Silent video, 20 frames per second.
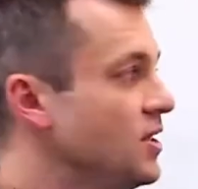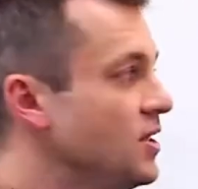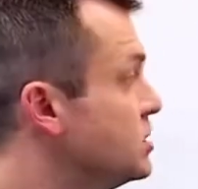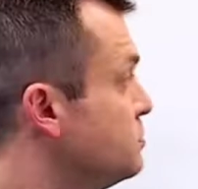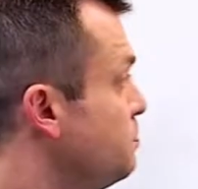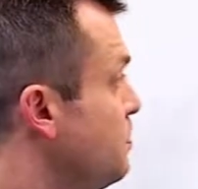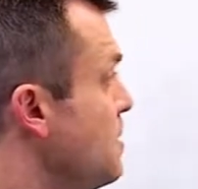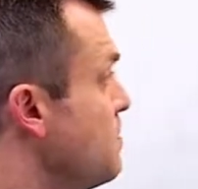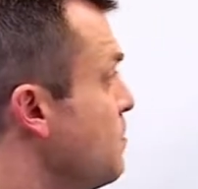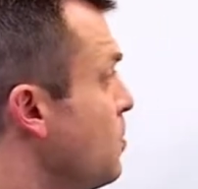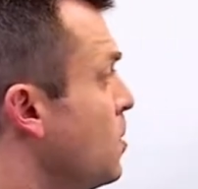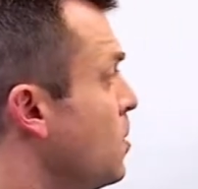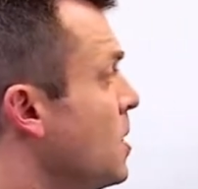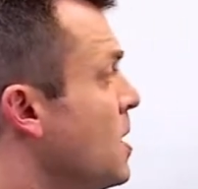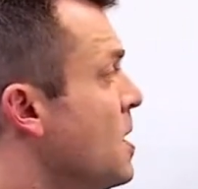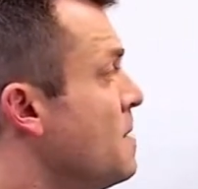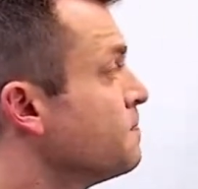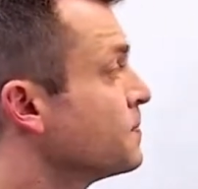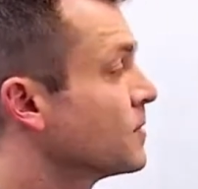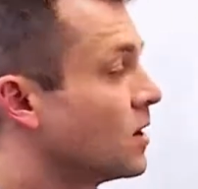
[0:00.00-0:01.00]
These
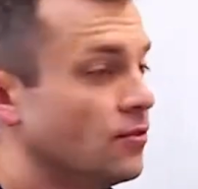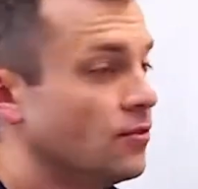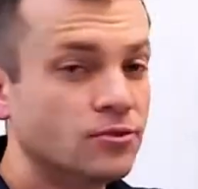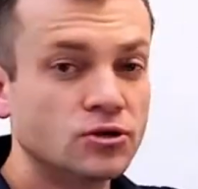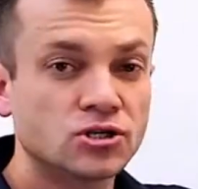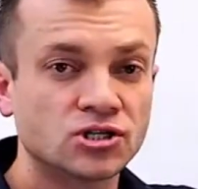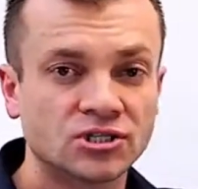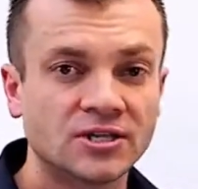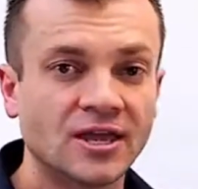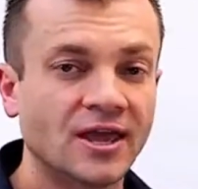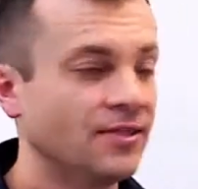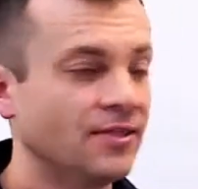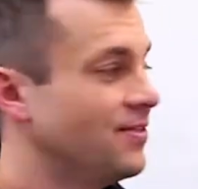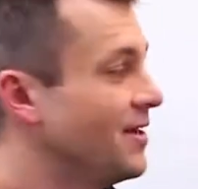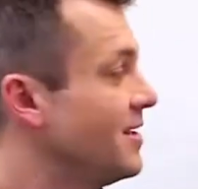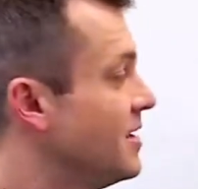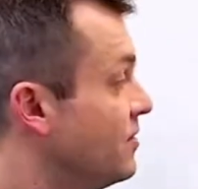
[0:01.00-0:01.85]
people understand.